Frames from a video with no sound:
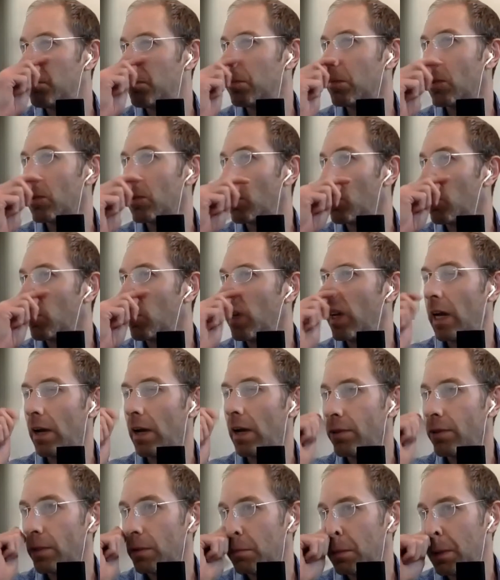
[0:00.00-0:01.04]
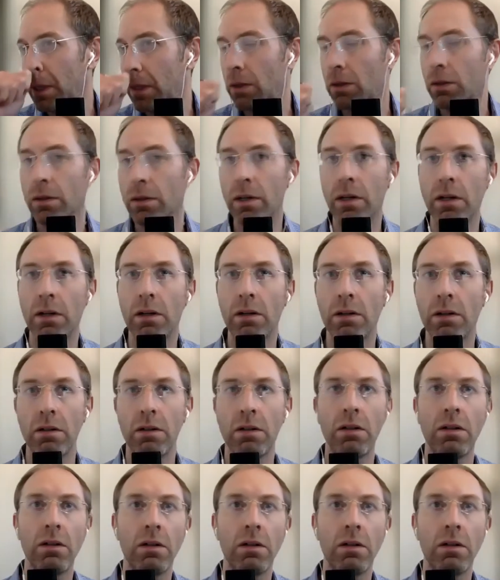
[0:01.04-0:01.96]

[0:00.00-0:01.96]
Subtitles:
we have to be clear